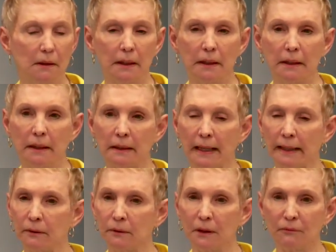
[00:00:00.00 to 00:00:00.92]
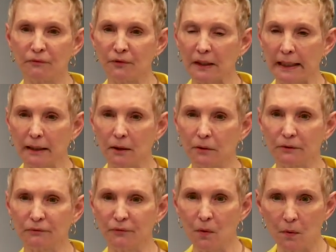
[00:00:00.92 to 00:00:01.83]
And I don't even fill out all
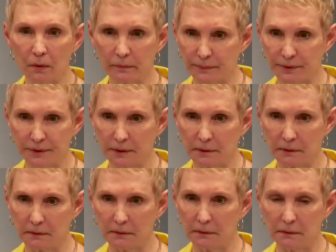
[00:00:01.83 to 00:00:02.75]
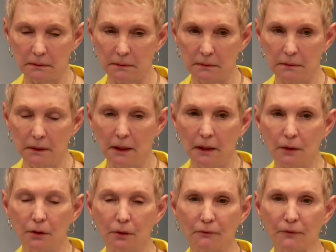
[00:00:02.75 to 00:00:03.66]
the forms.
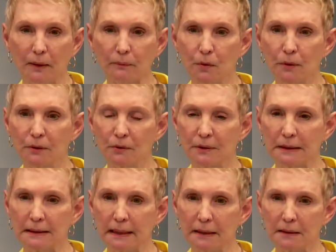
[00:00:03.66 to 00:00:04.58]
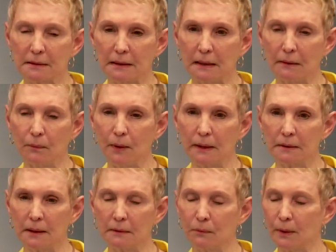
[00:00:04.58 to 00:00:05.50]
You know, if I'm going to the dentist, what
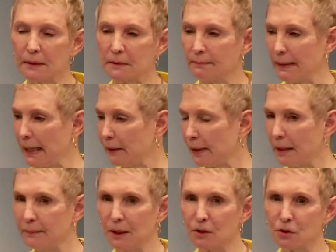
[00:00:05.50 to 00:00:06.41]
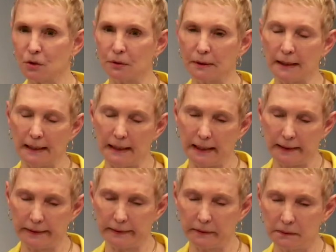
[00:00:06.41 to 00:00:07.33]
does it matter how many children I
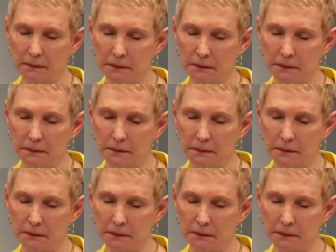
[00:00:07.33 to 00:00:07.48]
had?